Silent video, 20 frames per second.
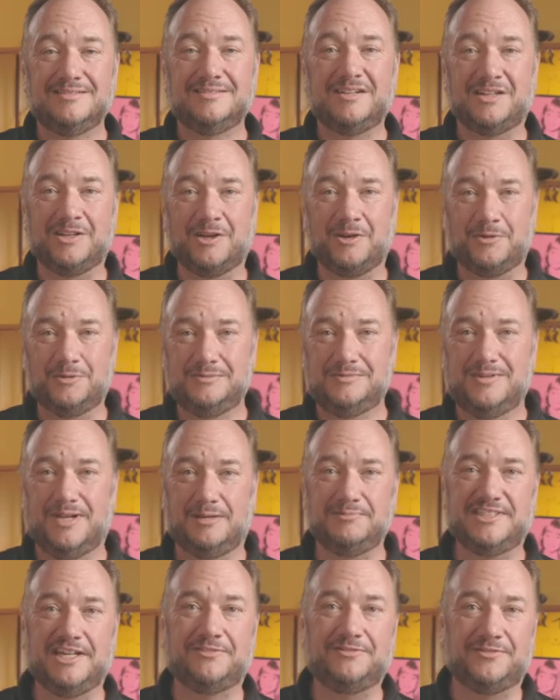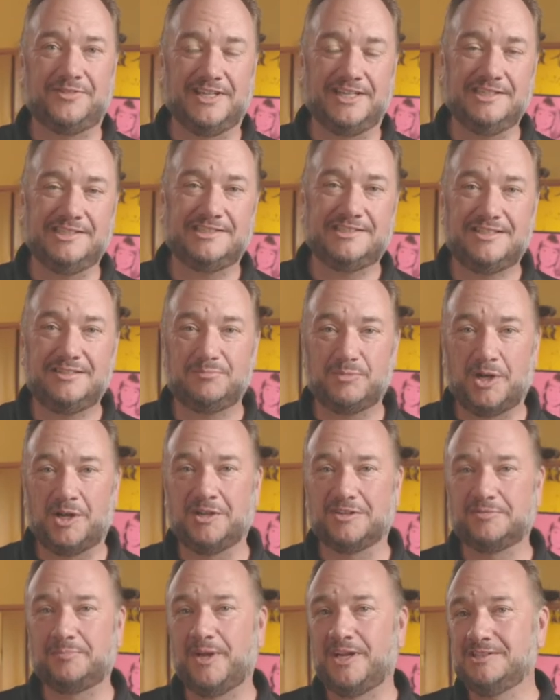Hello, I'm Jeff Finch,
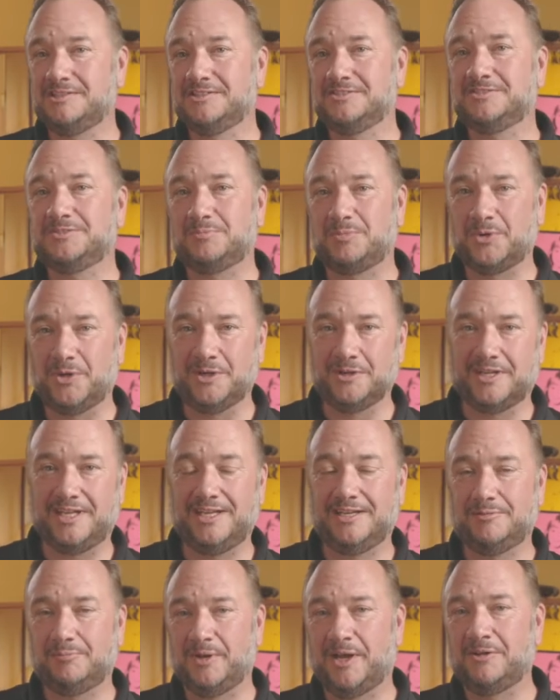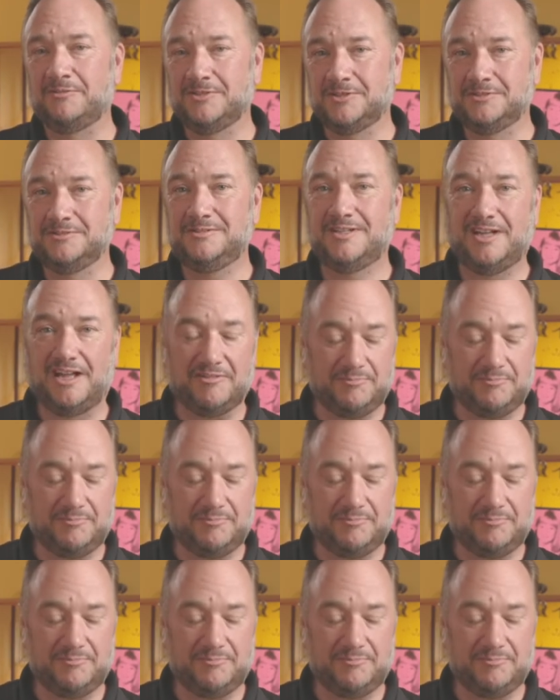product specialist at Boyer Kia in Belleville.